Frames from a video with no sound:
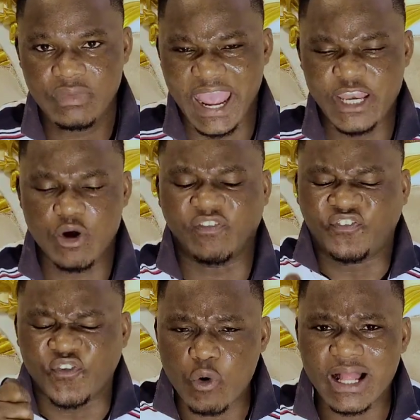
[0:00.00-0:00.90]
And you are
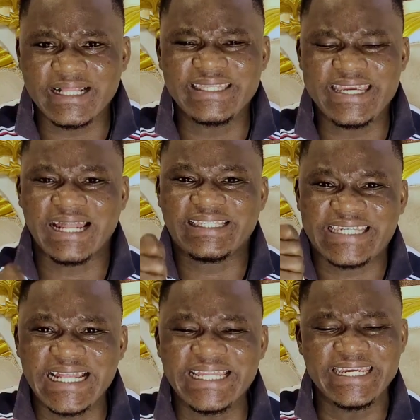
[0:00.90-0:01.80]
fueling their
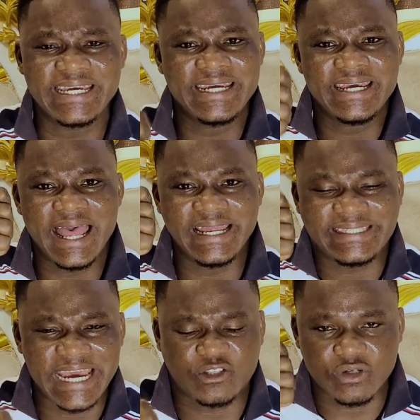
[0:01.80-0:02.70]
daily,
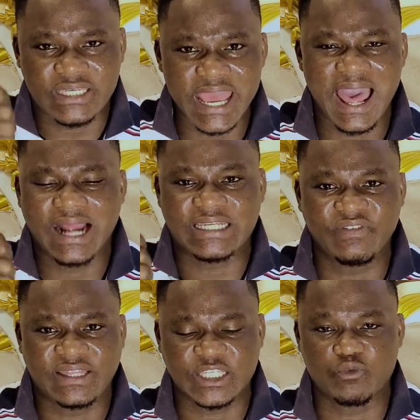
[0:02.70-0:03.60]
day-to-day
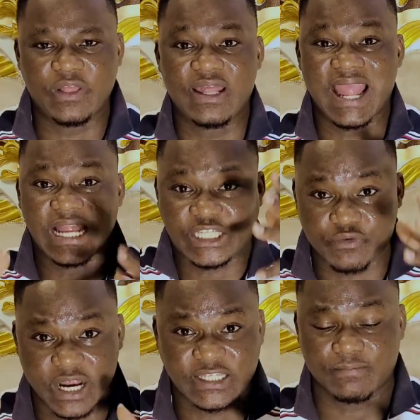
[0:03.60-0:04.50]
activities with
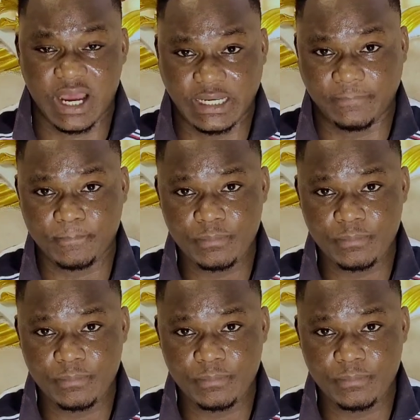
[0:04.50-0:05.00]
Nigerians' money.